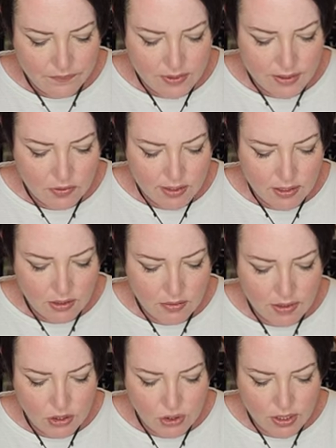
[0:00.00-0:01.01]
it's always a little
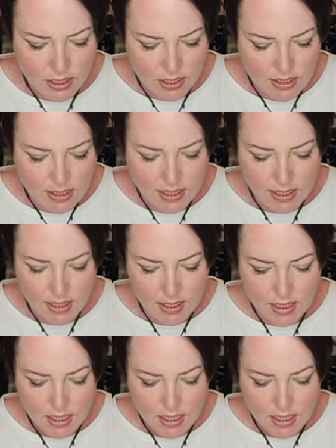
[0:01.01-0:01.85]
bit tricky to get it.